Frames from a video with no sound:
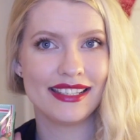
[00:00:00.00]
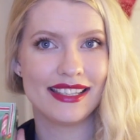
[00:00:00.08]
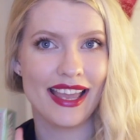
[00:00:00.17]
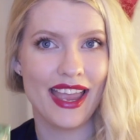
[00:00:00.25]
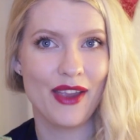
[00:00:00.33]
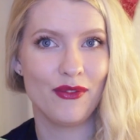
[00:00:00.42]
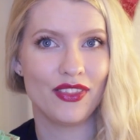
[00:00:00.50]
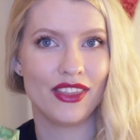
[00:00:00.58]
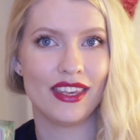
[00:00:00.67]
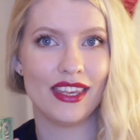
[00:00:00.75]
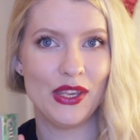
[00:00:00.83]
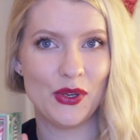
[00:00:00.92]
is
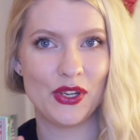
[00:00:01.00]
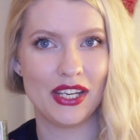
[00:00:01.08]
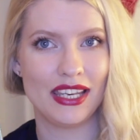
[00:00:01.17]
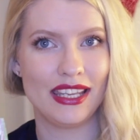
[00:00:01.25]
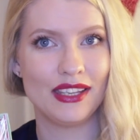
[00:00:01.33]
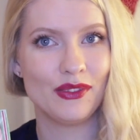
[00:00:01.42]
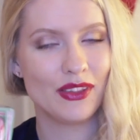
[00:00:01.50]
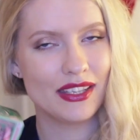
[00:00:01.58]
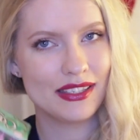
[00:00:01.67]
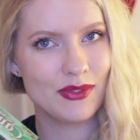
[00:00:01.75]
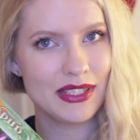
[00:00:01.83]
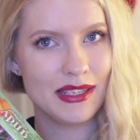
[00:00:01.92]
everything you're going to need for
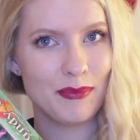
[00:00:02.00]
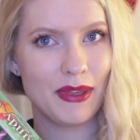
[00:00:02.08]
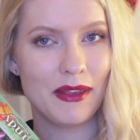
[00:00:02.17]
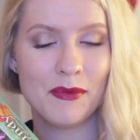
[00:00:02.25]
this recipe.